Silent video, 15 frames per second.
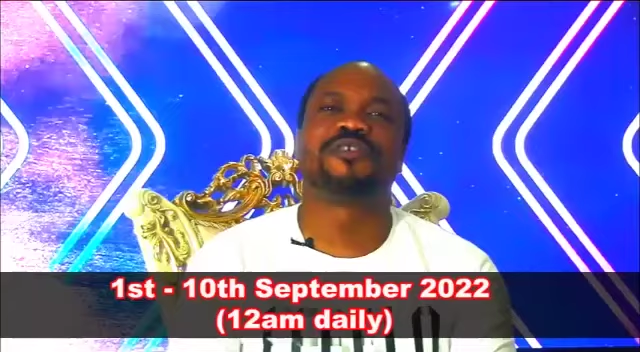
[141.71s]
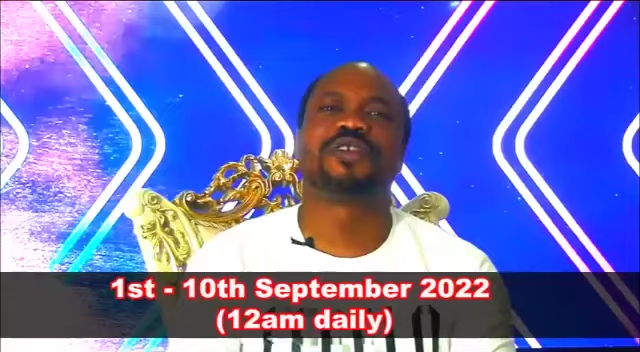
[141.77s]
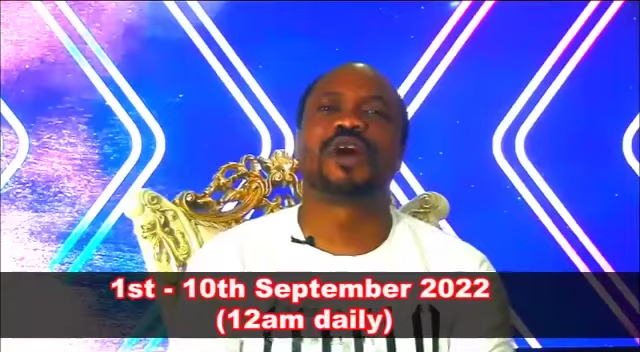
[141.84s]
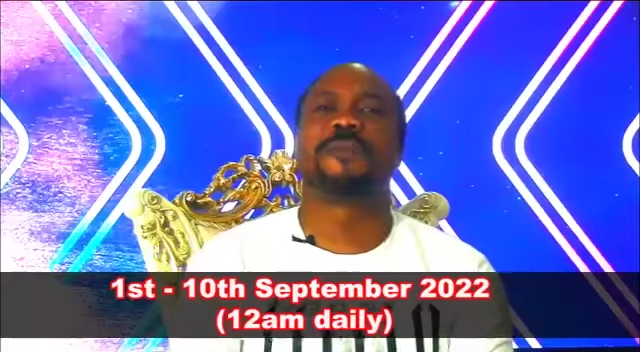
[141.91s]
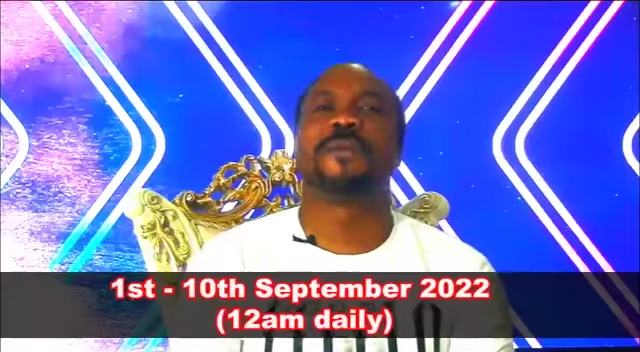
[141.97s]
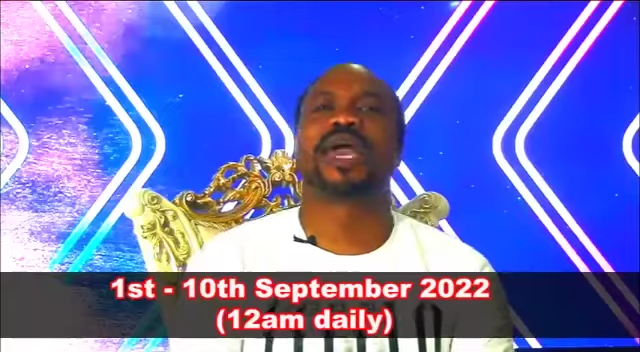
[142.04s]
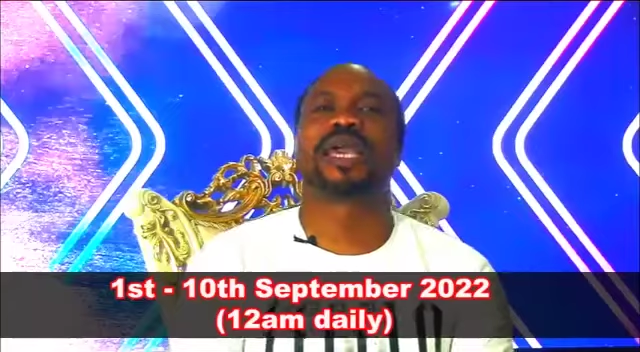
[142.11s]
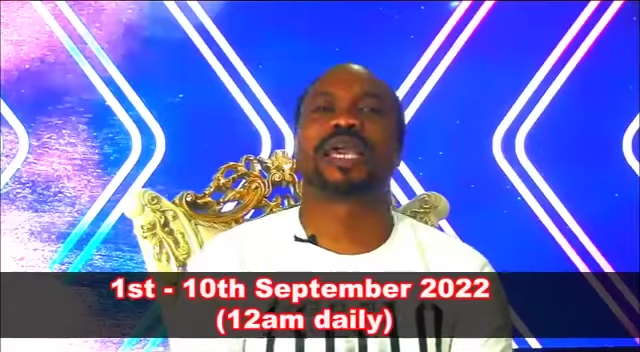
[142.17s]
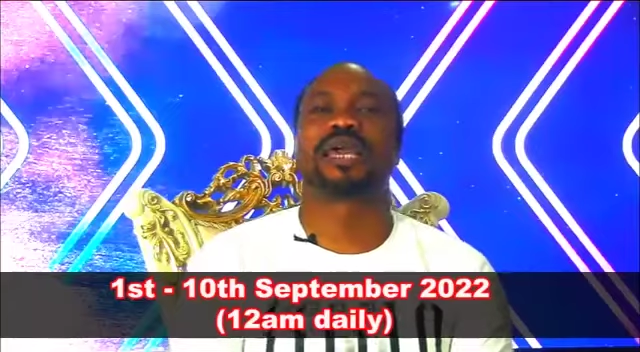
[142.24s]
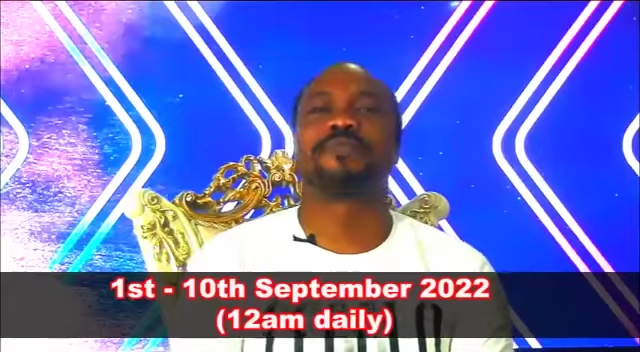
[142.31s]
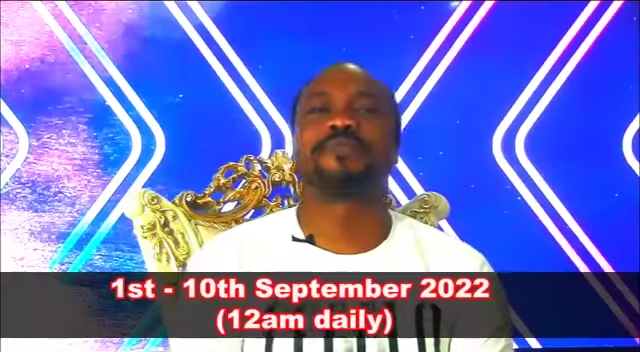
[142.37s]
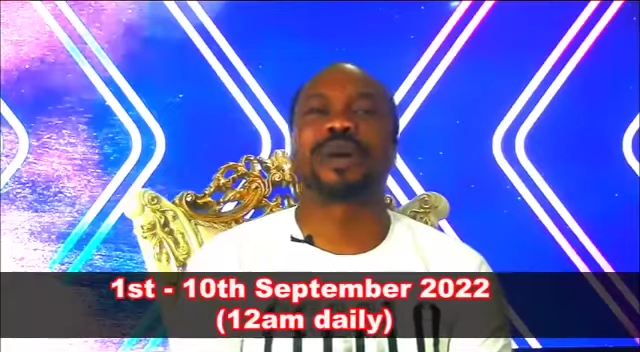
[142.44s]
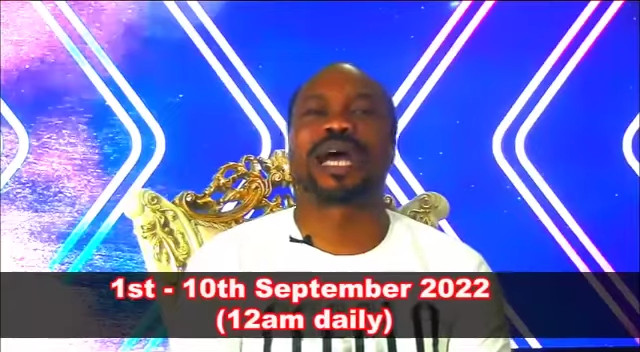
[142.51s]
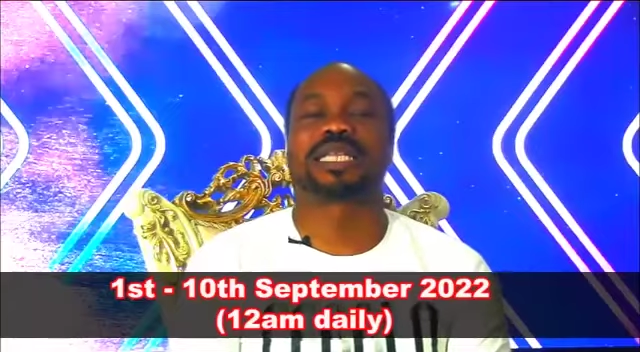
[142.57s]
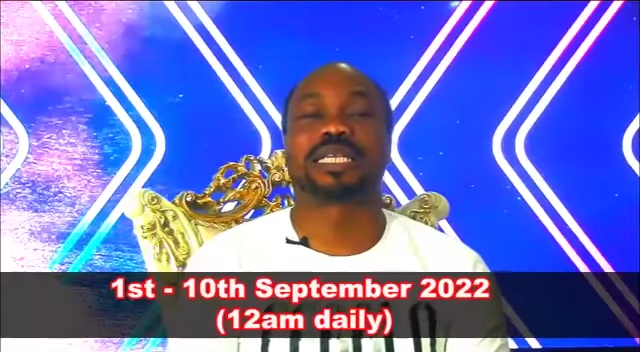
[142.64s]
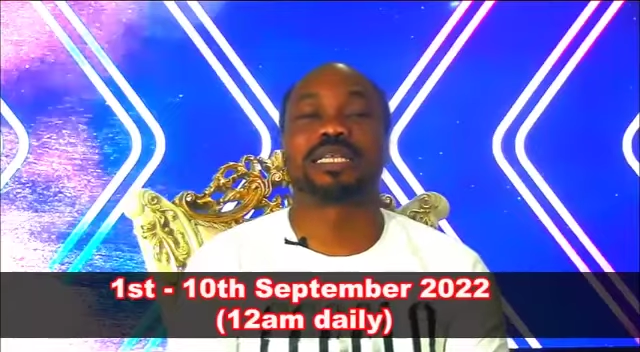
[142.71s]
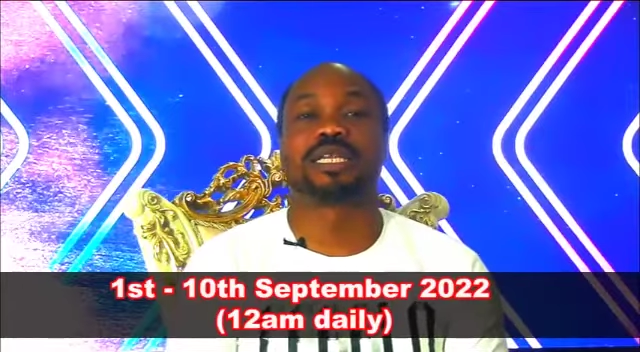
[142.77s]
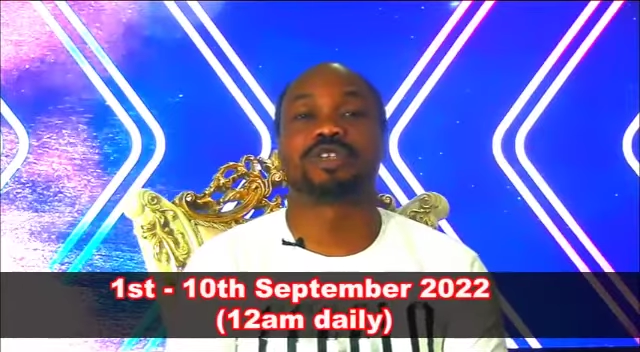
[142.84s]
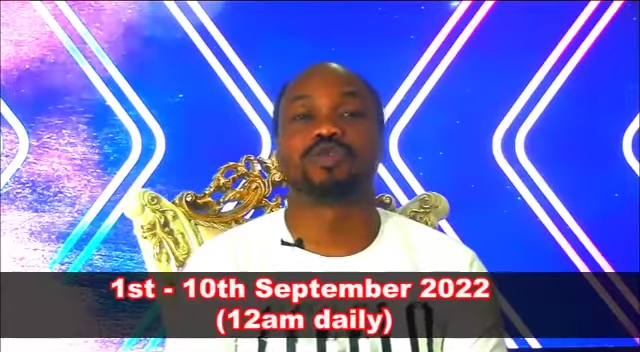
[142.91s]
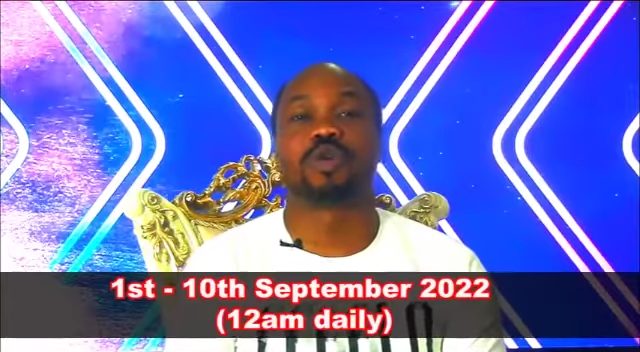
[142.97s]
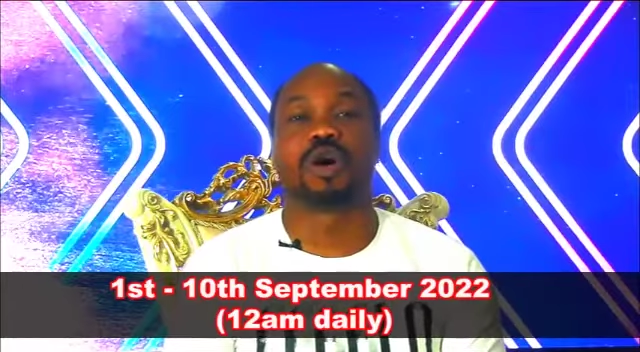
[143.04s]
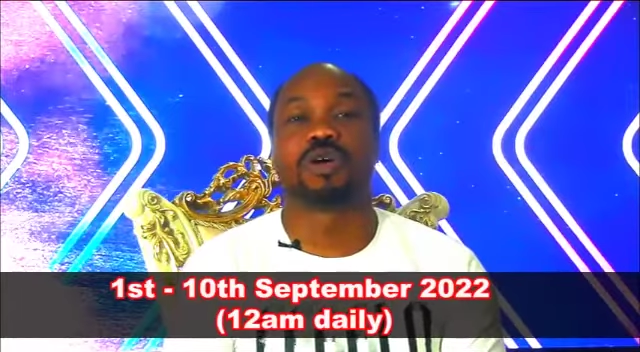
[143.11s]
don't make impact in
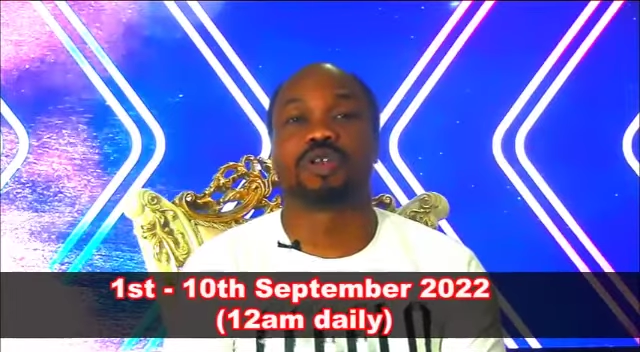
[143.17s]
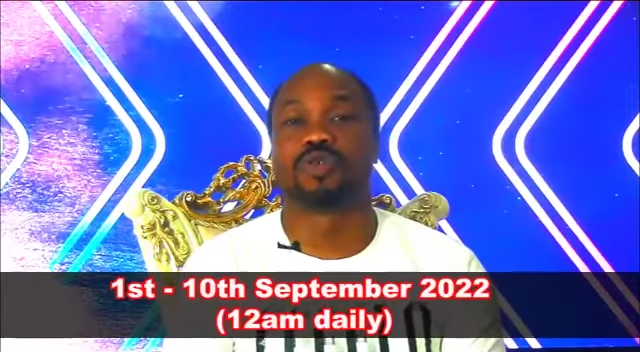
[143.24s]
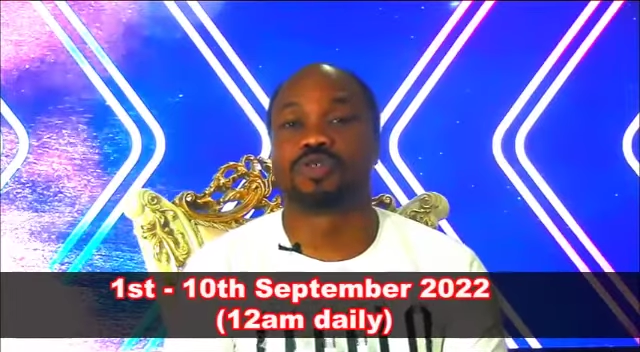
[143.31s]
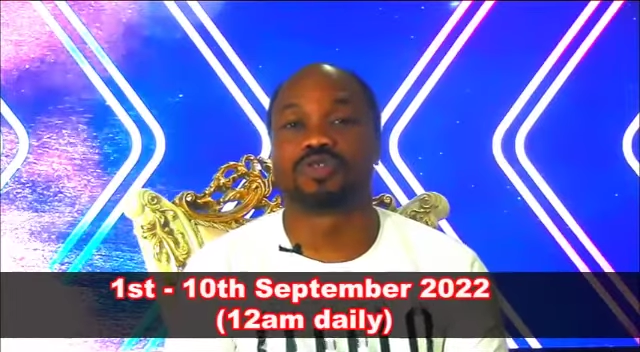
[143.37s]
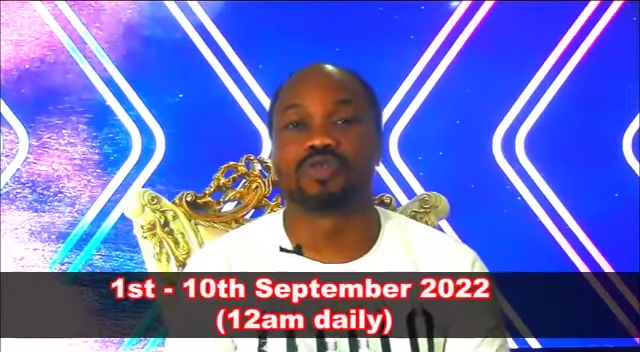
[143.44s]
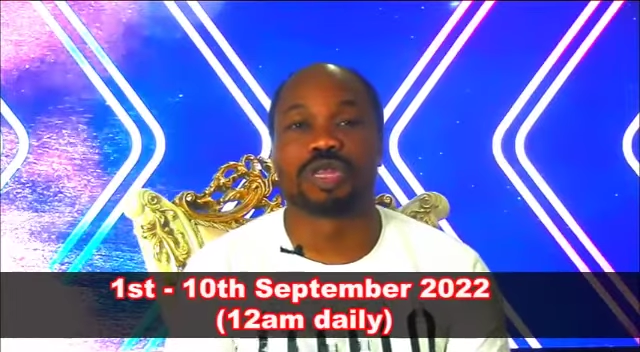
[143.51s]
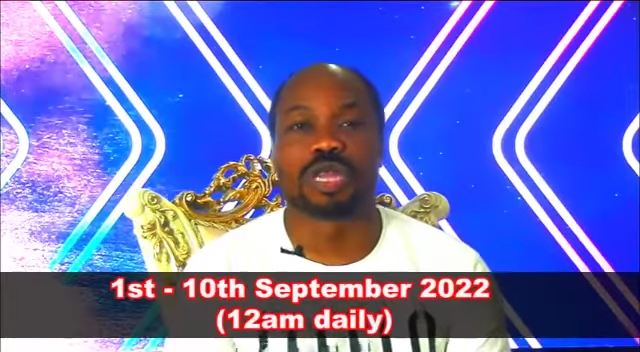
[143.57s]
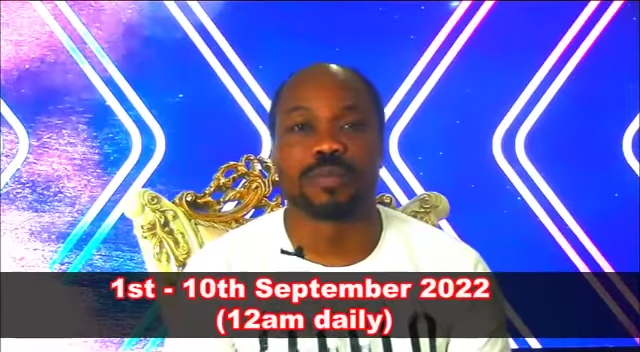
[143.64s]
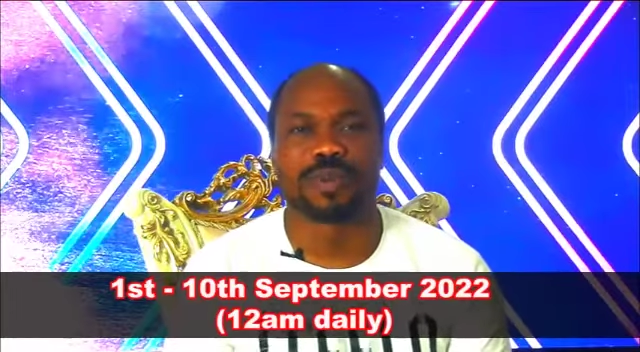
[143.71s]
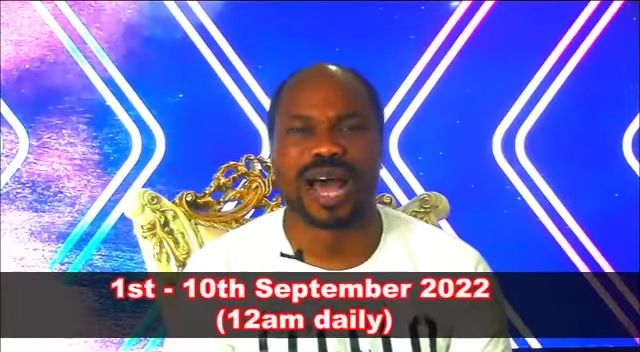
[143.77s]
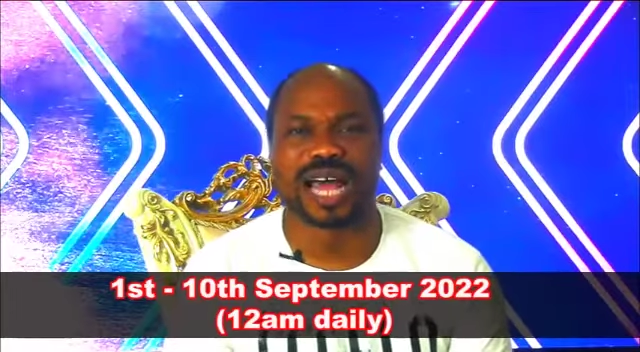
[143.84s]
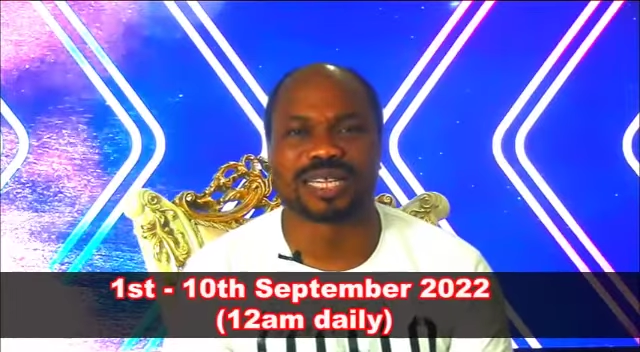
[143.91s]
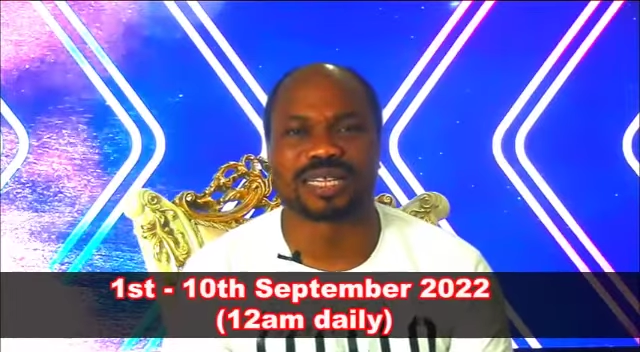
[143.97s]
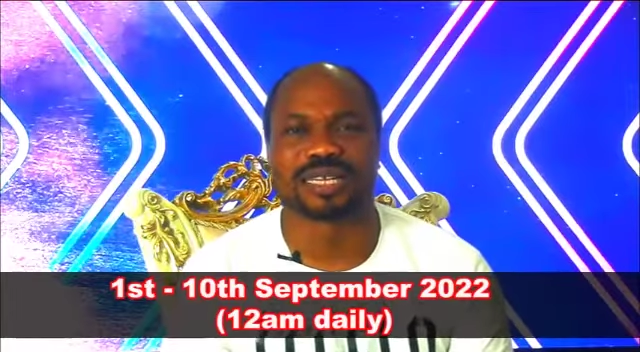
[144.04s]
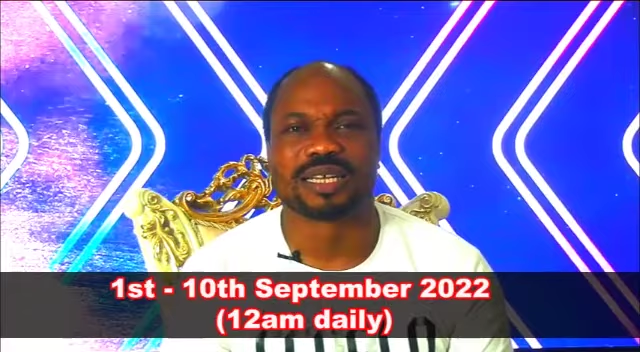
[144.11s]
this world, you will soon depart.